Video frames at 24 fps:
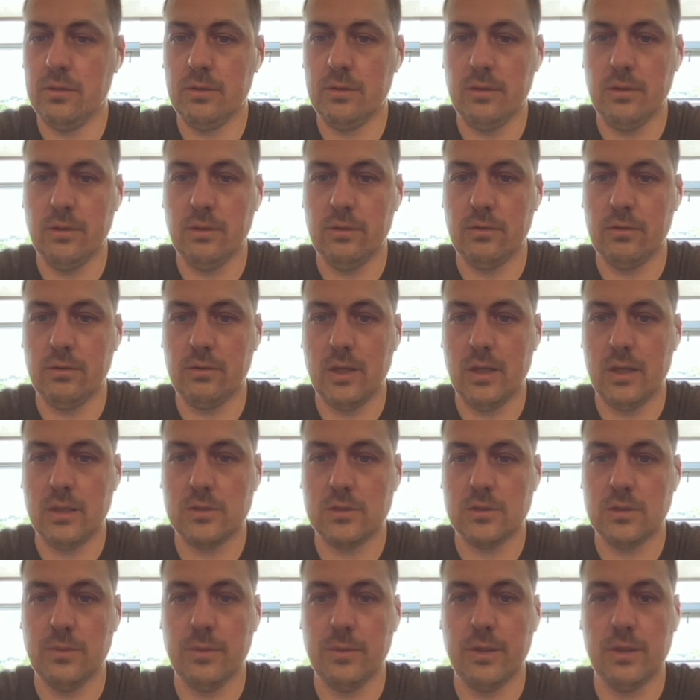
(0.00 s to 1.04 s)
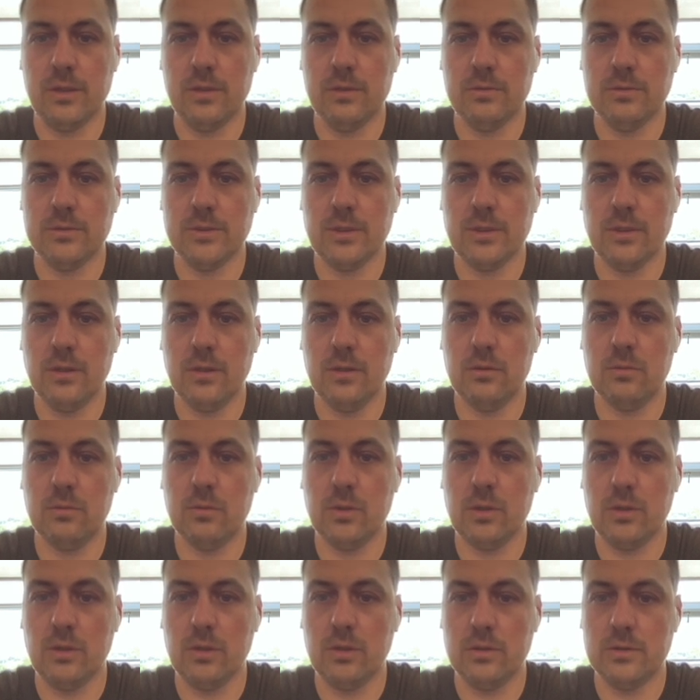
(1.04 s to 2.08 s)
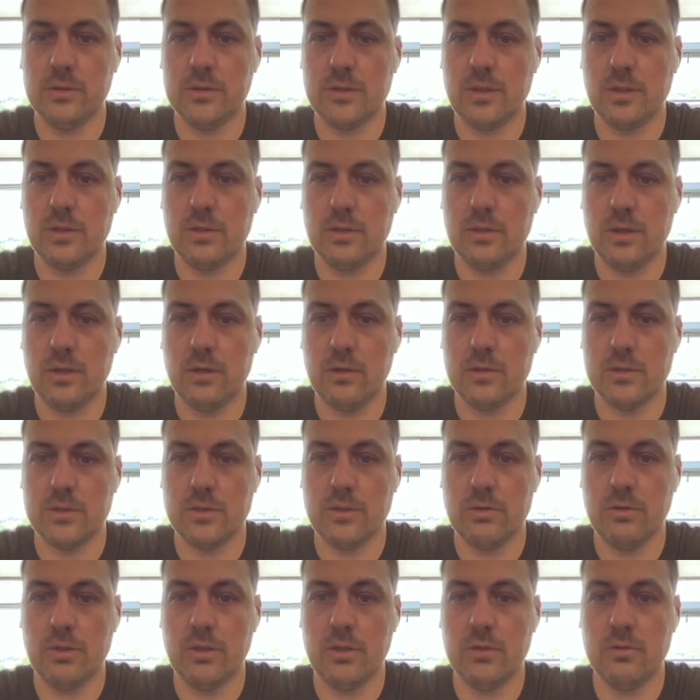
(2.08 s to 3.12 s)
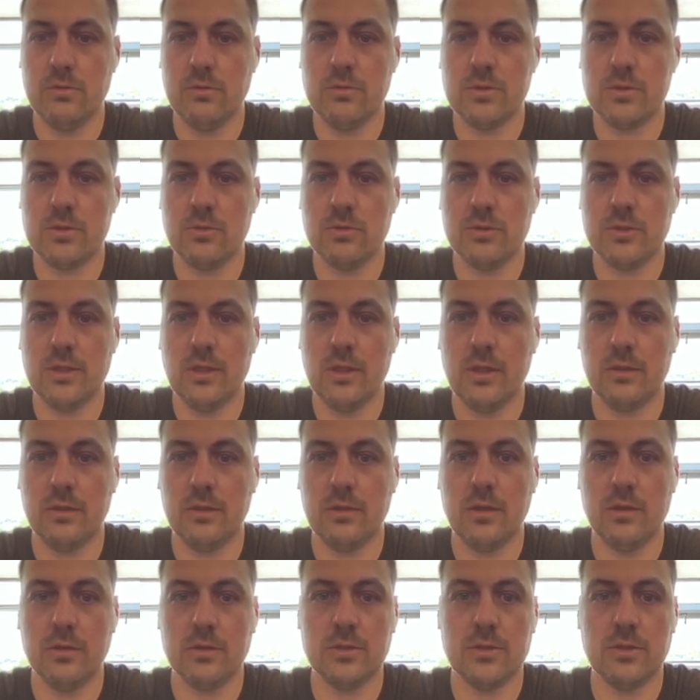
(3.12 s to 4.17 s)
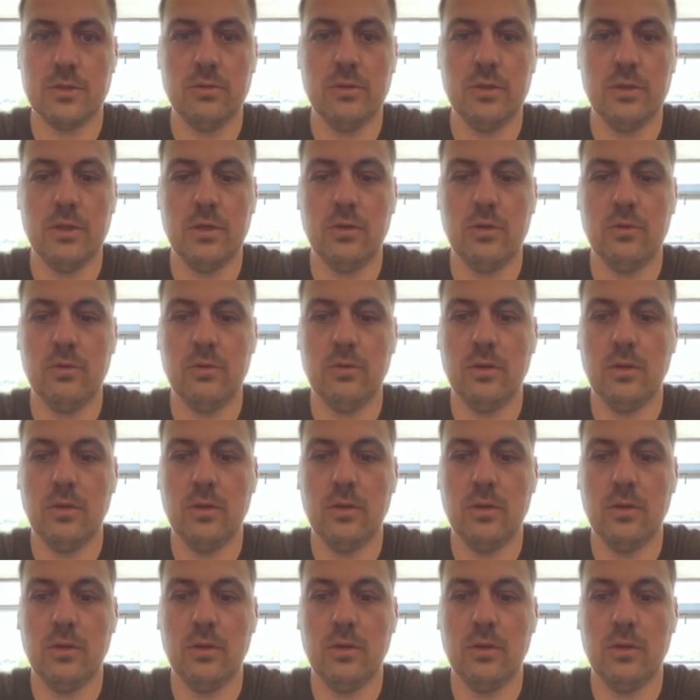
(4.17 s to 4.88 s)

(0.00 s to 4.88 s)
You don't actually want to use R. We're going to stick to RStudio. So select RStudio.